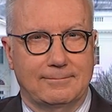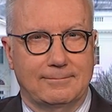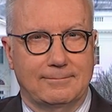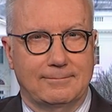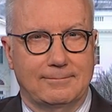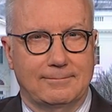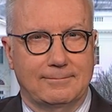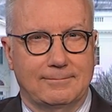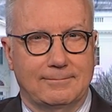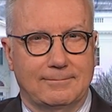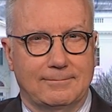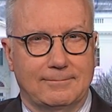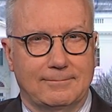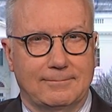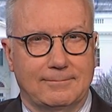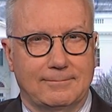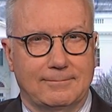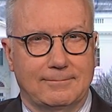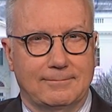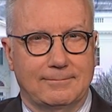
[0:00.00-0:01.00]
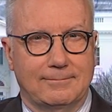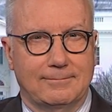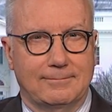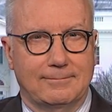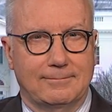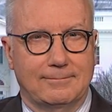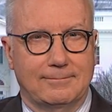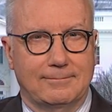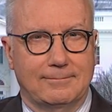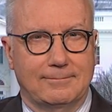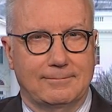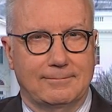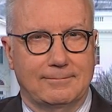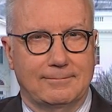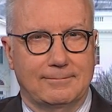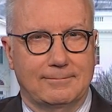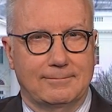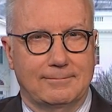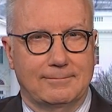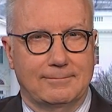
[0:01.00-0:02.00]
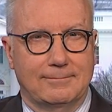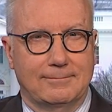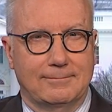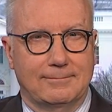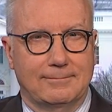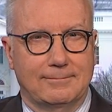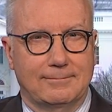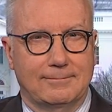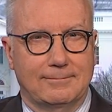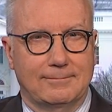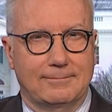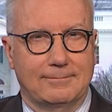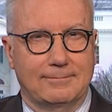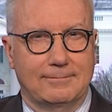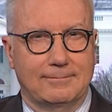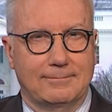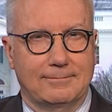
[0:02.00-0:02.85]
(silent)